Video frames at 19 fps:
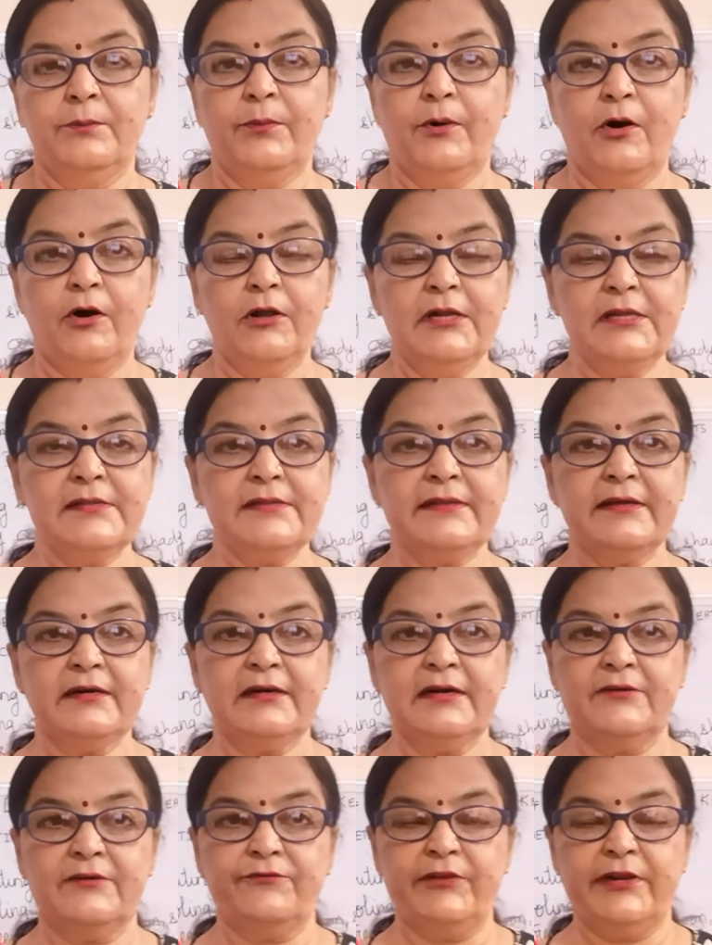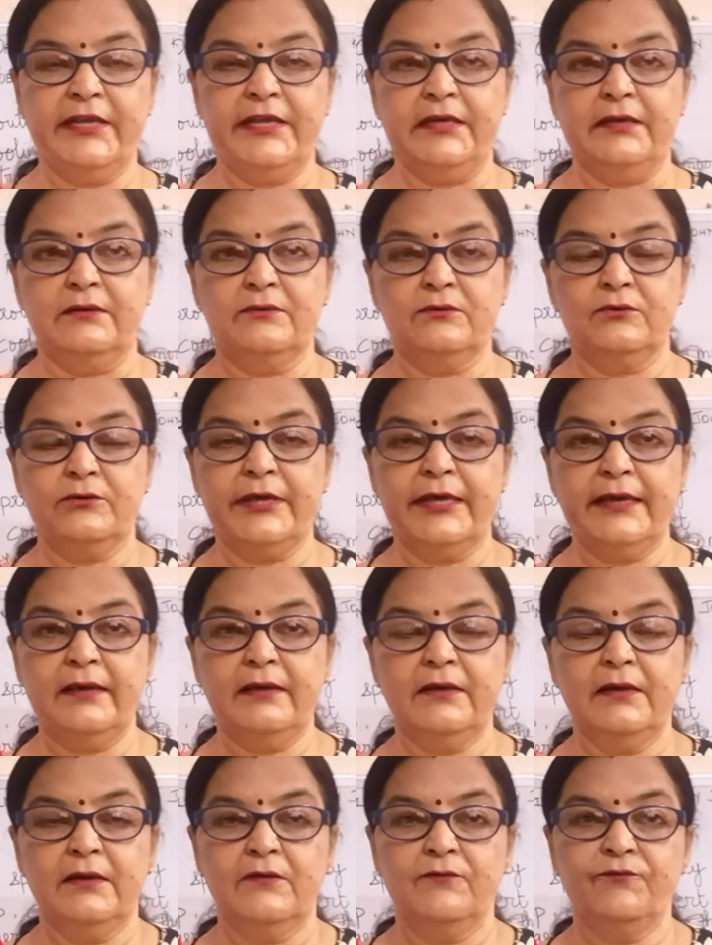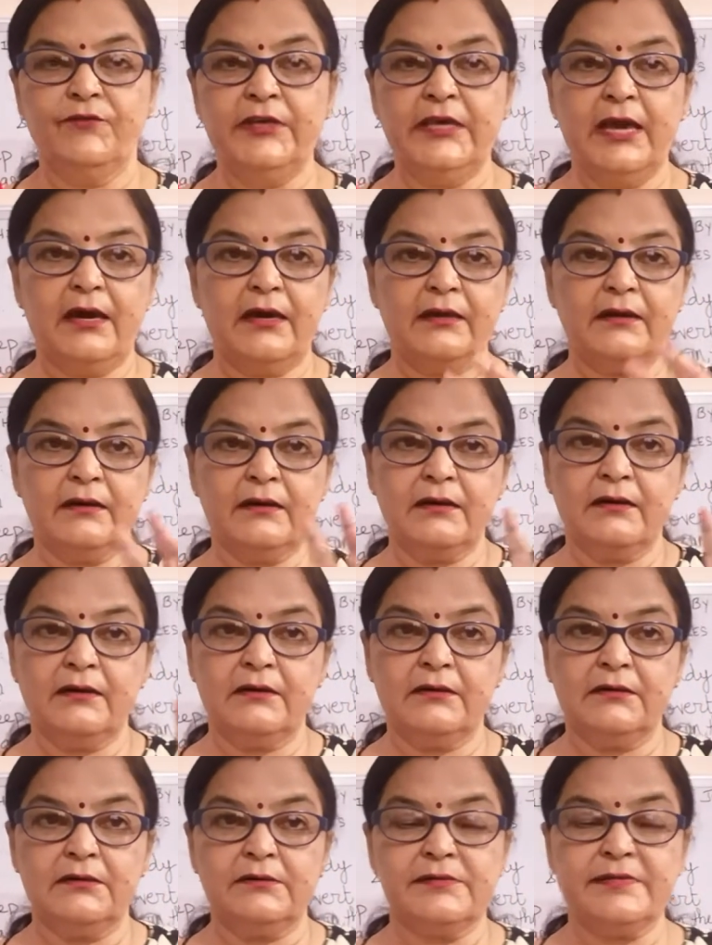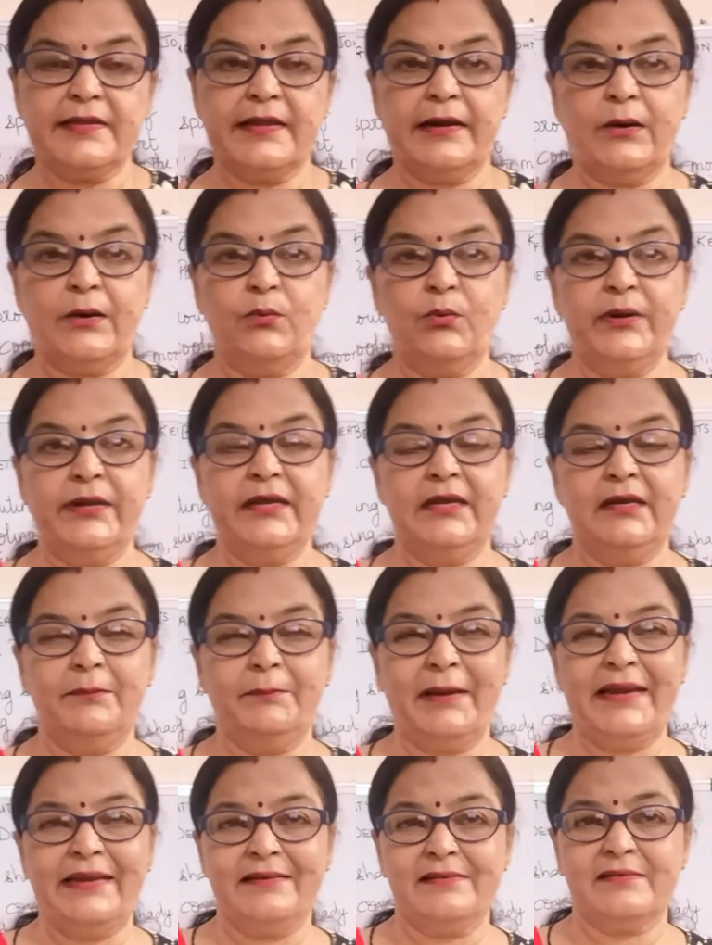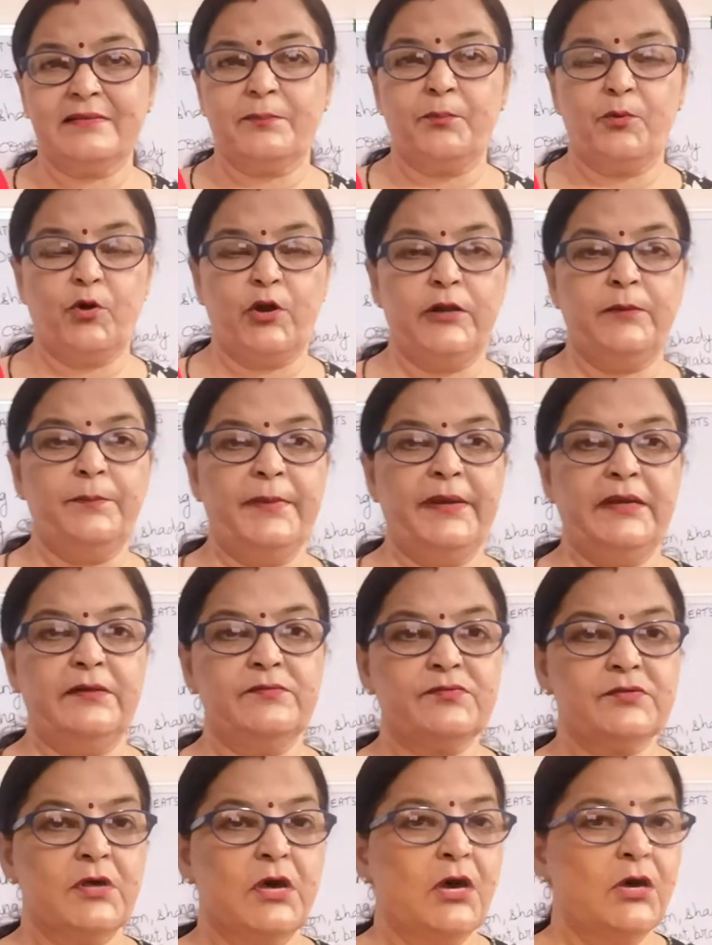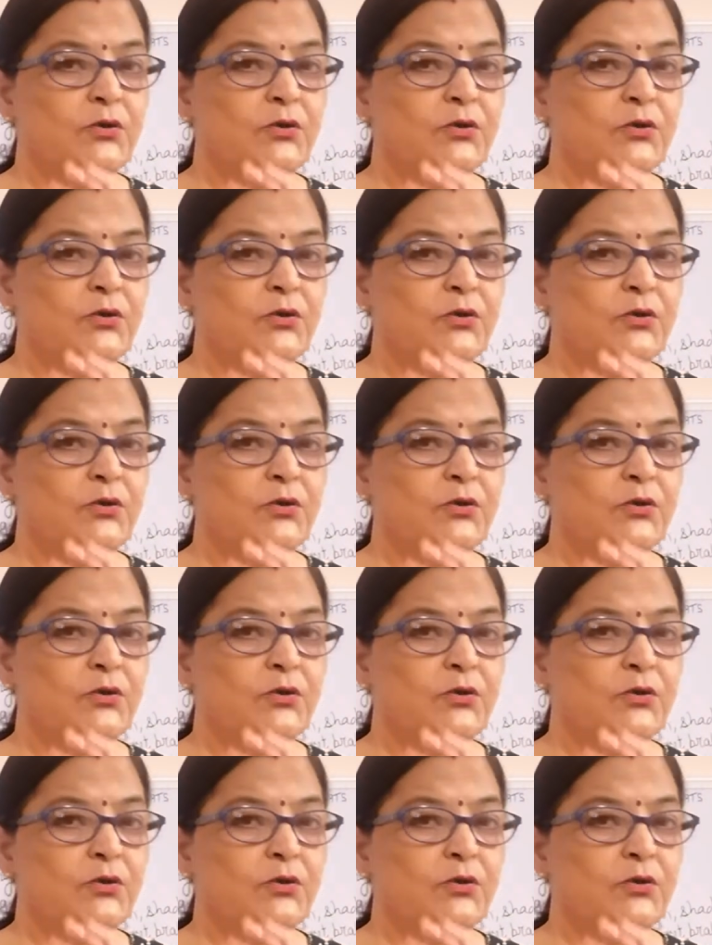Pall is the covering, okay? We are uh, surrounded by disappointments.